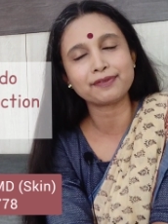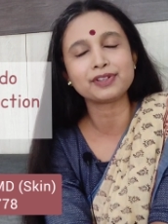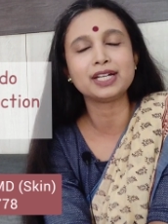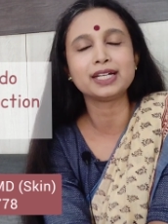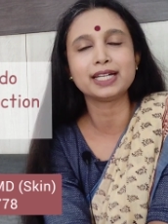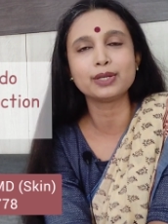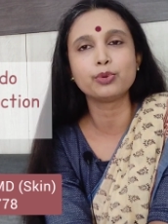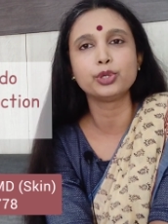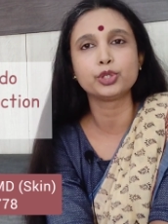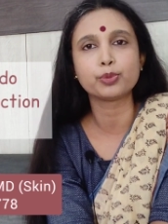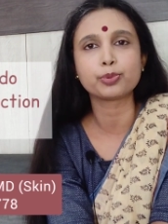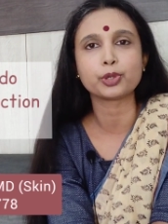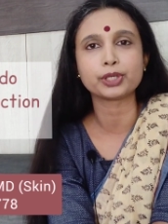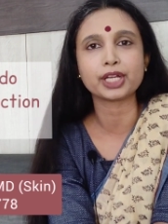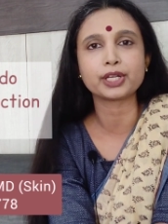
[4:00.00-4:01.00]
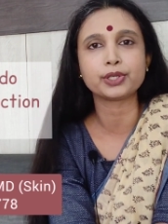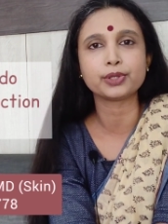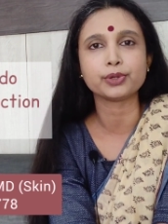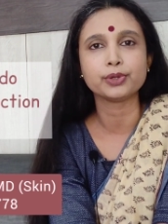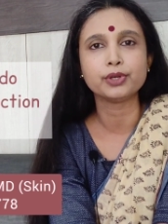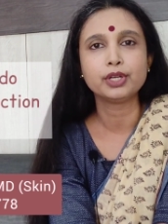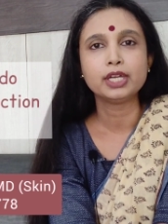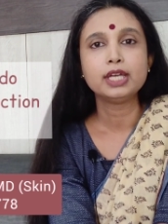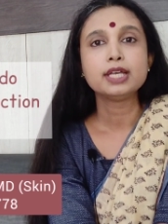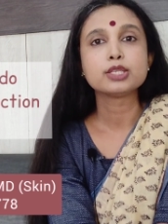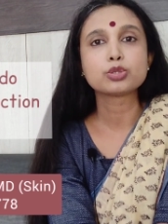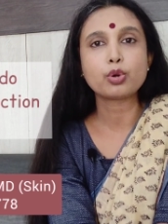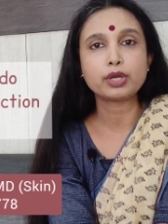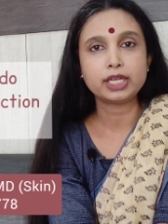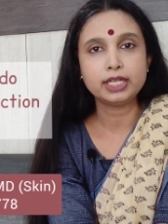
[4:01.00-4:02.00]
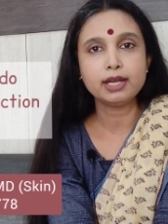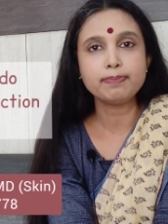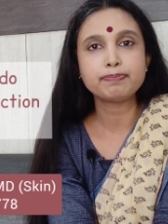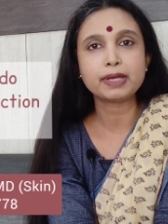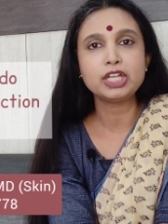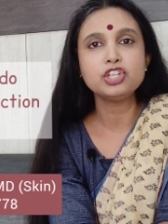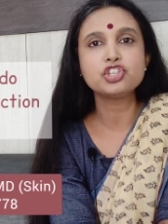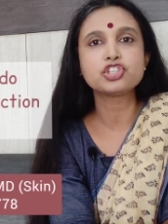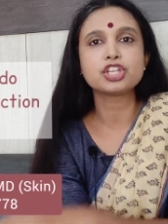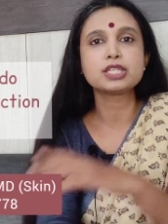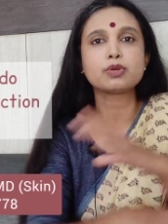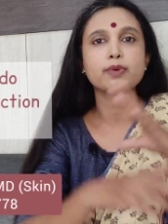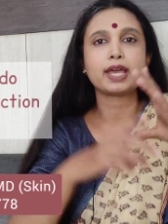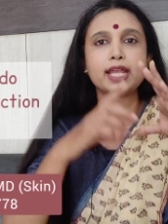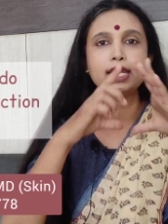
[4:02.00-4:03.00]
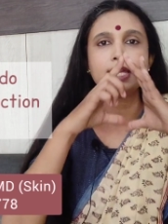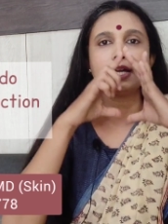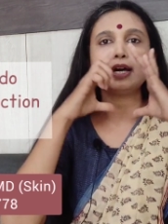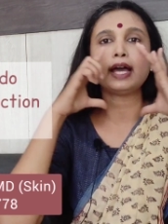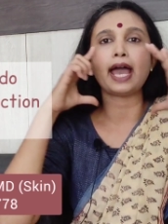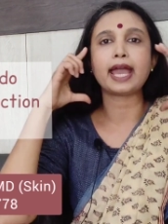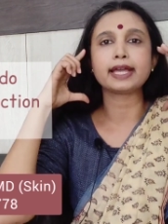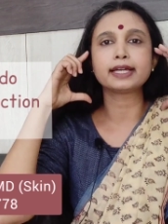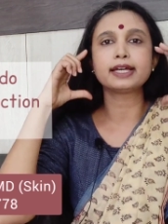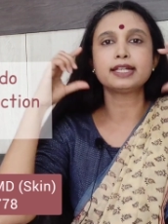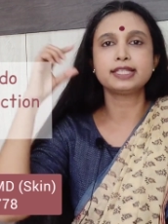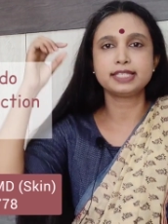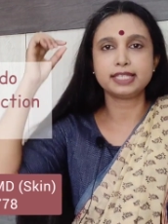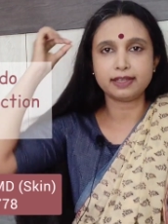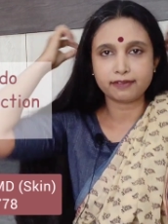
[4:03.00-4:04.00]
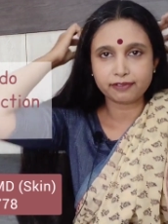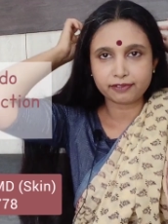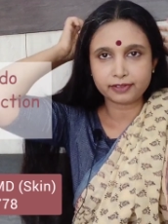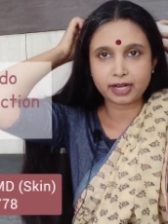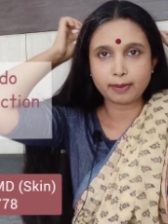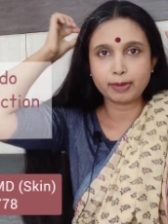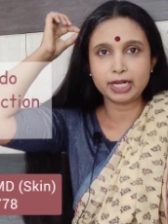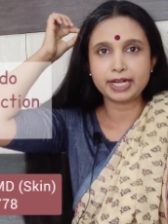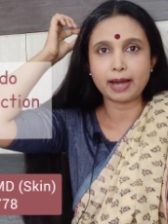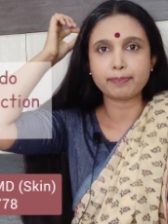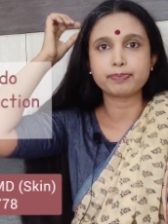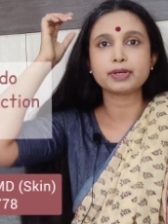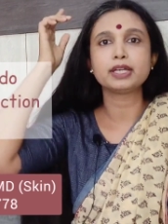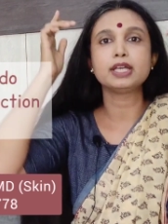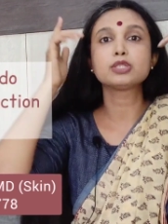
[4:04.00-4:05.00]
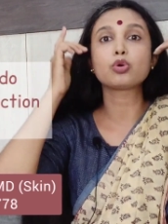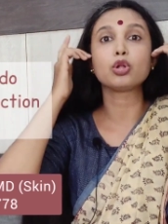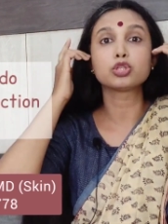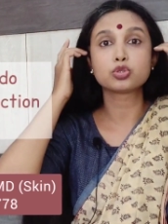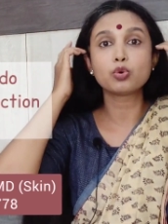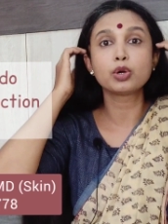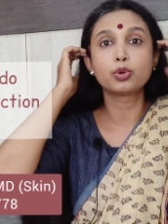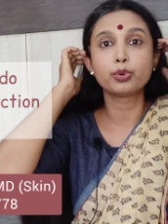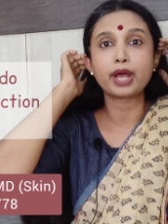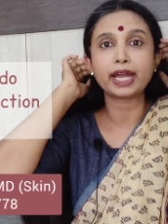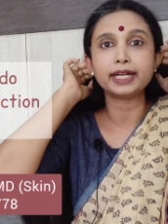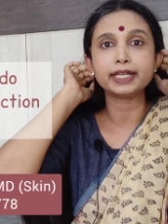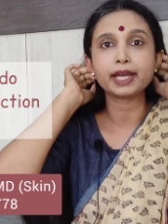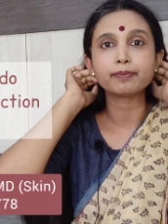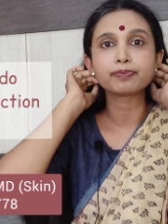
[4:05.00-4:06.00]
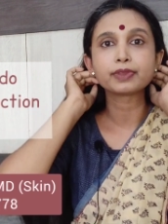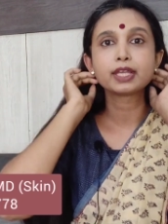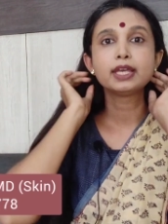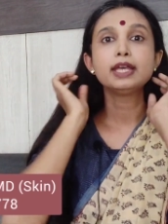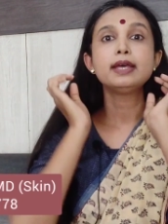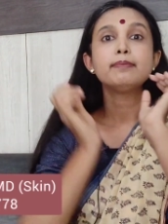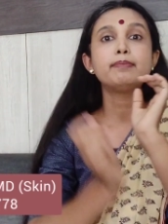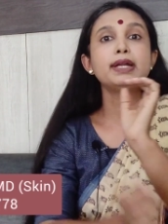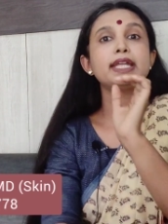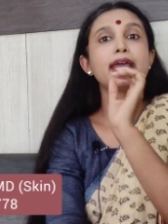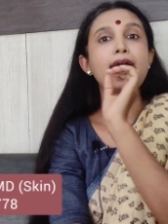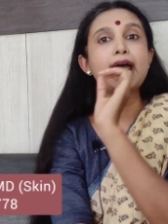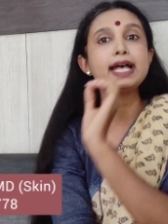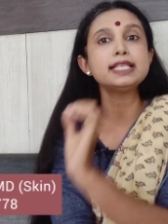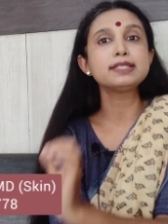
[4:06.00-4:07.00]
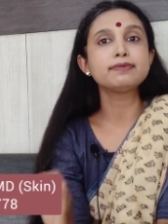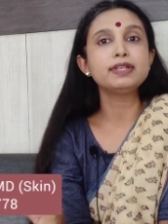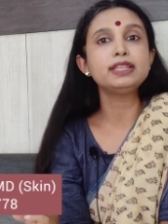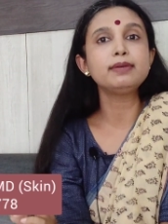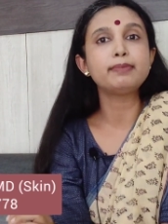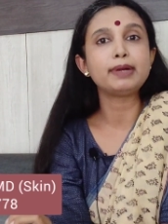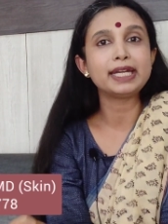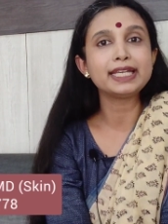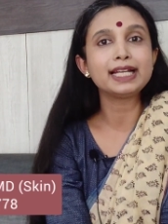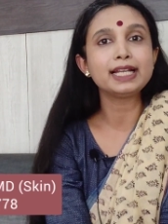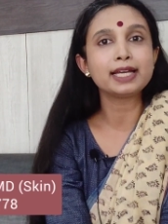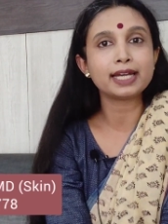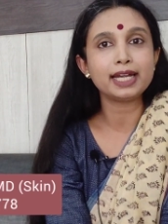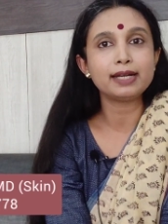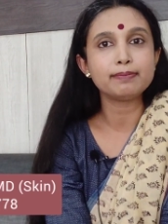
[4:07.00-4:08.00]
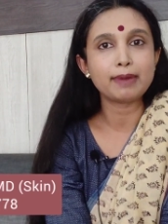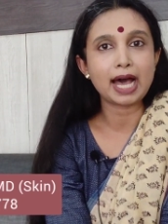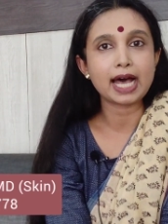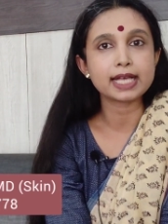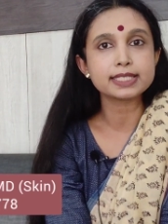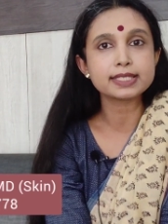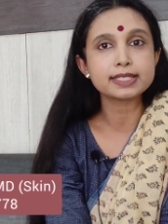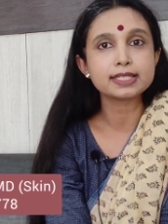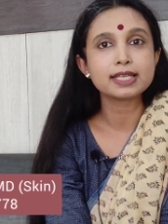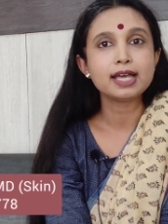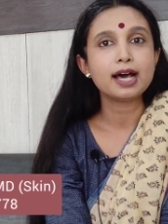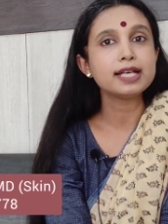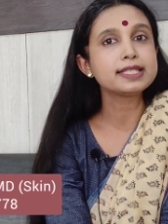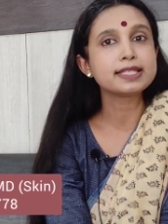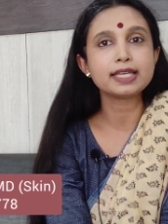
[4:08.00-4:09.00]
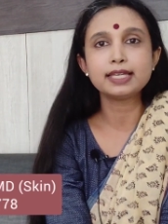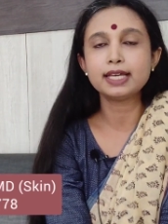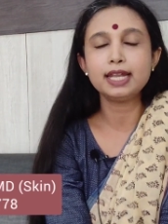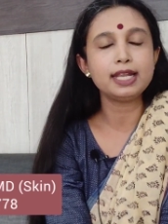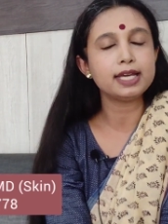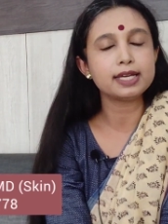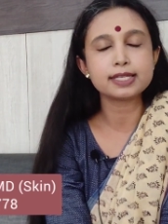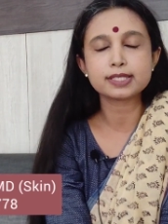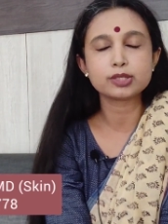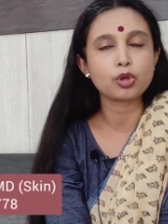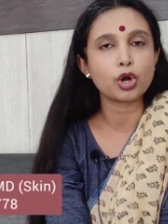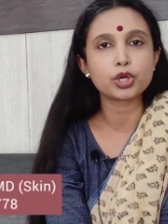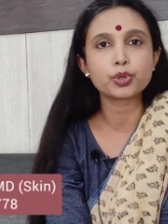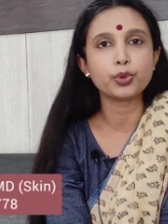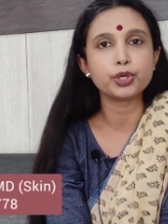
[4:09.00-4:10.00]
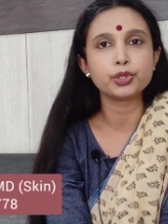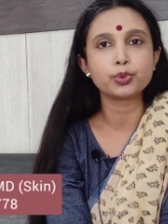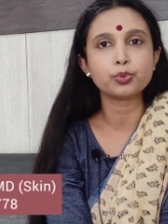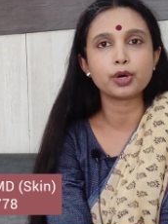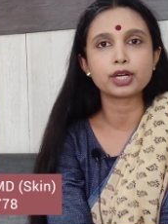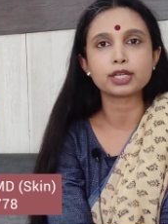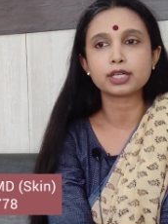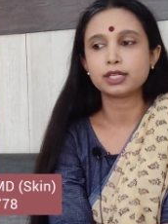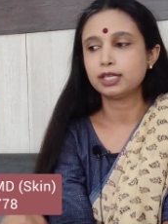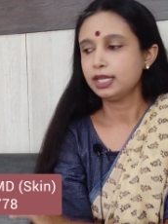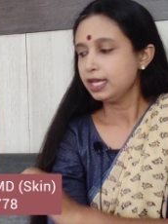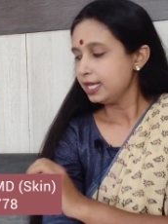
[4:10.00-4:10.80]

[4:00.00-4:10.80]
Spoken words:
definitely going to protect you. So in a pinch, just wearing a handkerchief doubled up is also a good idea. But as with the medical grade masks, a single layer is not going to work.